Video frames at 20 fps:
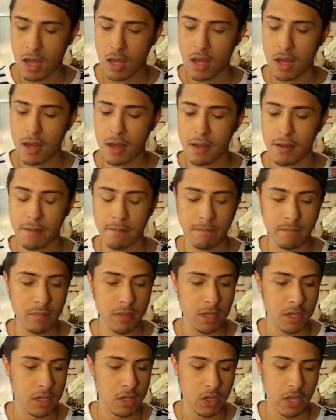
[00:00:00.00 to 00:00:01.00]

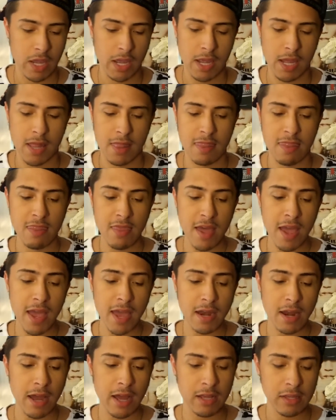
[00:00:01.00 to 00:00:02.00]
Um, okay, and
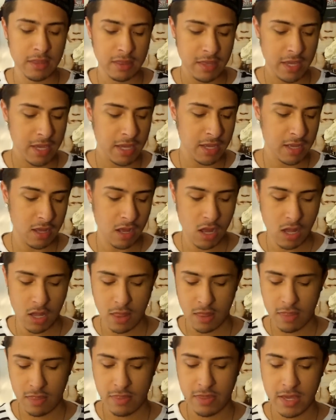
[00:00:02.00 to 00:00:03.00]
then I think
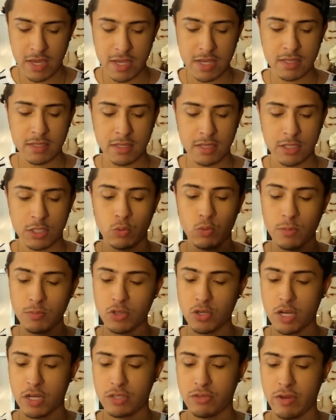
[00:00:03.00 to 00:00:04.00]
these
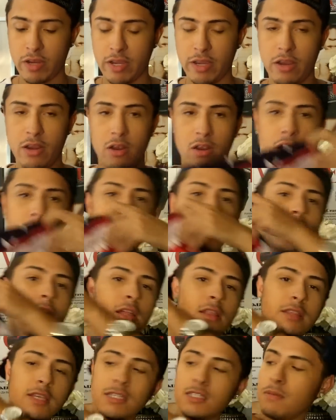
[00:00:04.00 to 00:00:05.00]
swim trunks right here,
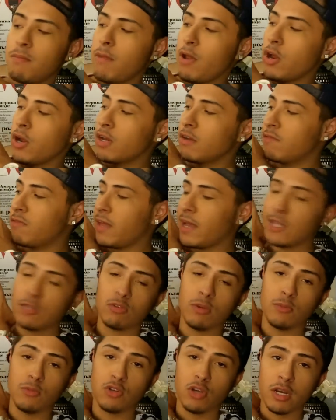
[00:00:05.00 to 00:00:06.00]
these American
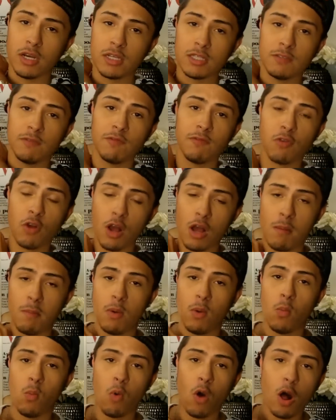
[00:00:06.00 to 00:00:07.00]
flag swim trunks
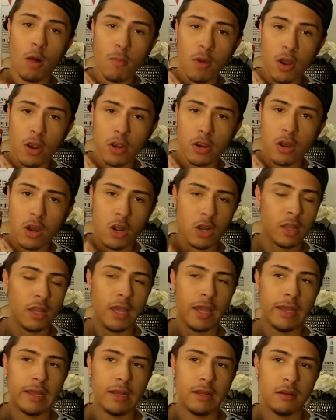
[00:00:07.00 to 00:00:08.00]
from Walmart are
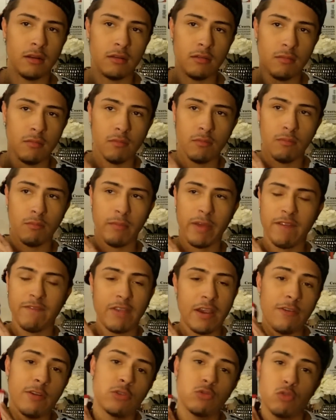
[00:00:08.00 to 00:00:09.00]
like my
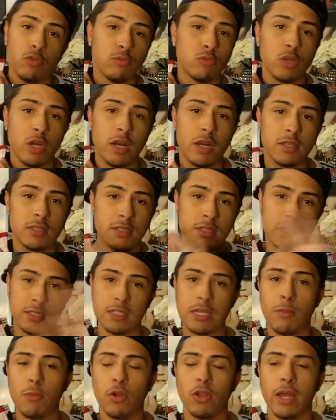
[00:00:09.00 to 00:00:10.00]
favorite swim trunks
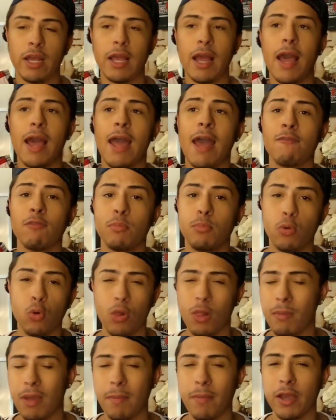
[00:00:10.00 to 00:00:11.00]
this summer. Like I have a
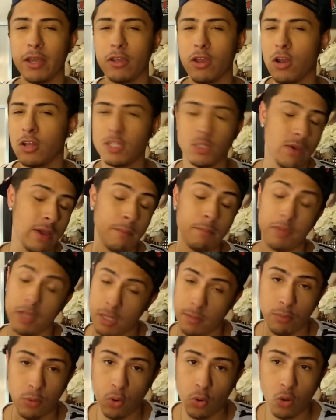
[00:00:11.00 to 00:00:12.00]
pool in my backyard, so I'm
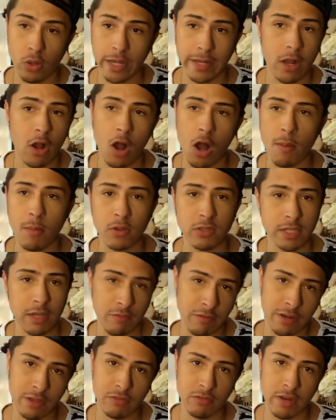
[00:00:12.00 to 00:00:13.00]
in the pool like almost
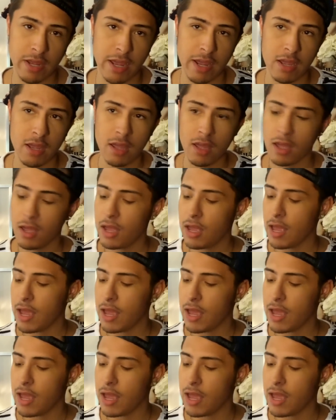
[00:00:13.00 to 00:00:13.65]
every other day,